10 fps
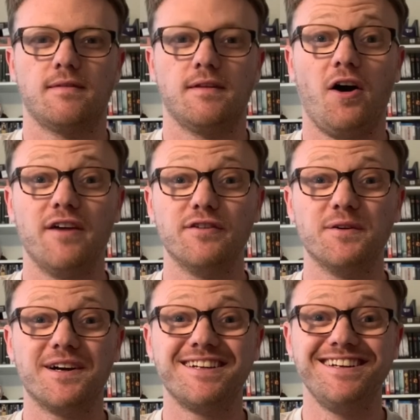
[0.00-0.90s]
Hi
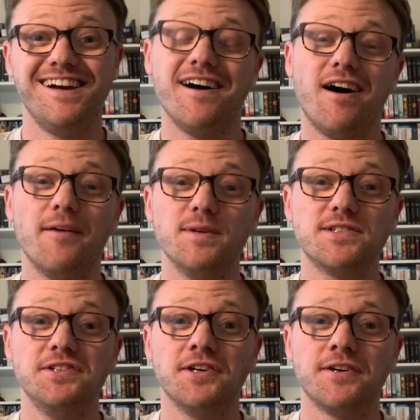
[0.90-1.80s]
everyone, I'm Mr
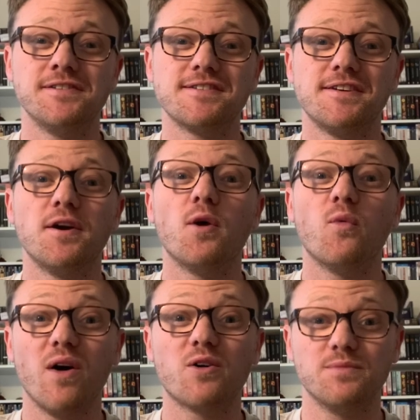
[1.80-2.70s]
Jones.
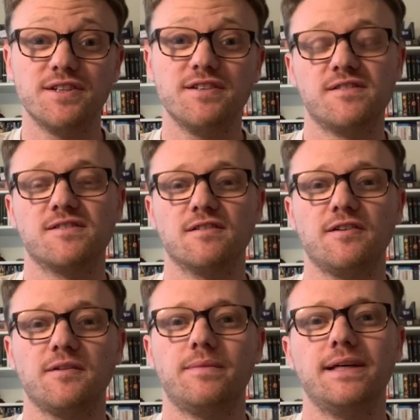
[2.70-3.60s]
Welcome to Distance Learning
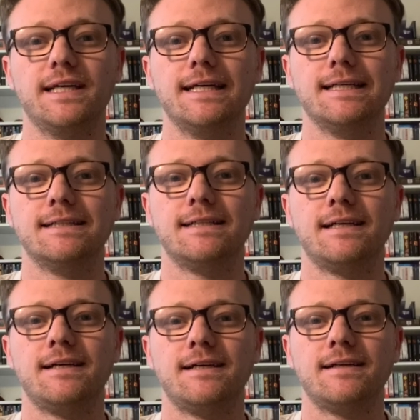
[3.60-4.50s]
PE.
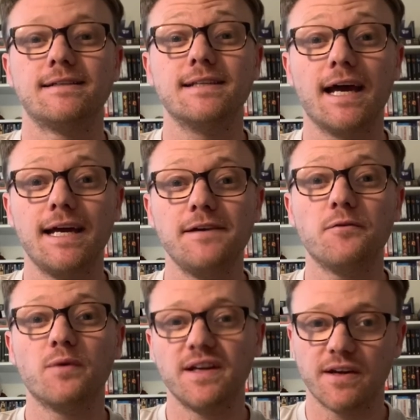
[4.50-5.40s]
Today
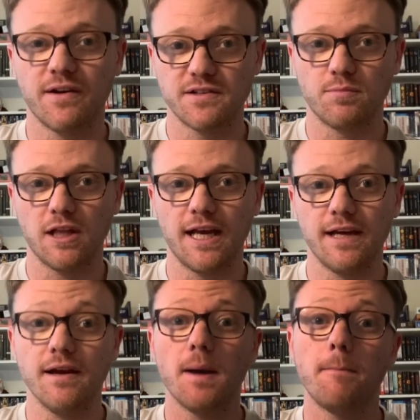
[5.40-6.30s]
we're going to play
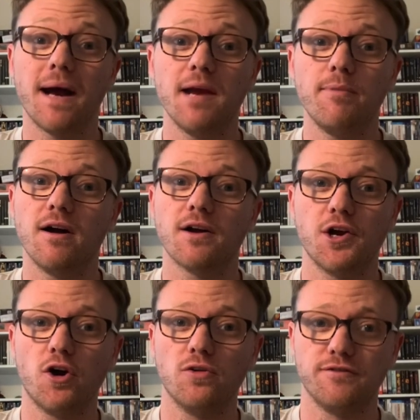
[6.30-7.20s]
paper
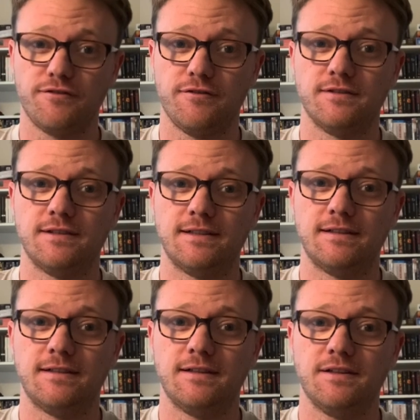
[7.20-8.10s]
golf.
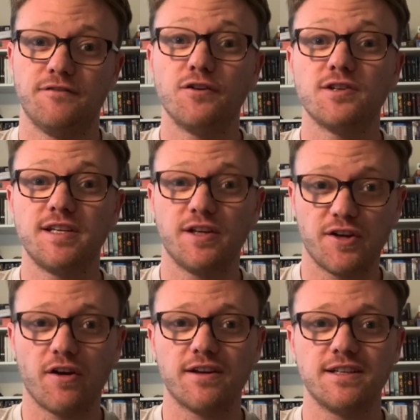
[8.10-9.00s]
First thing you're
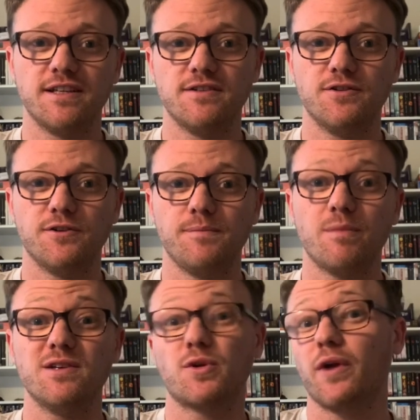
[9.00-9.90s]
going to need to do
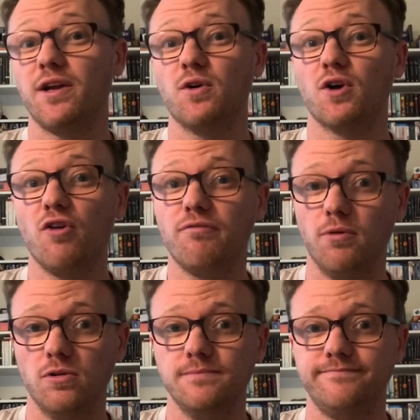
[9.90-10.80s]
is create your golf ball.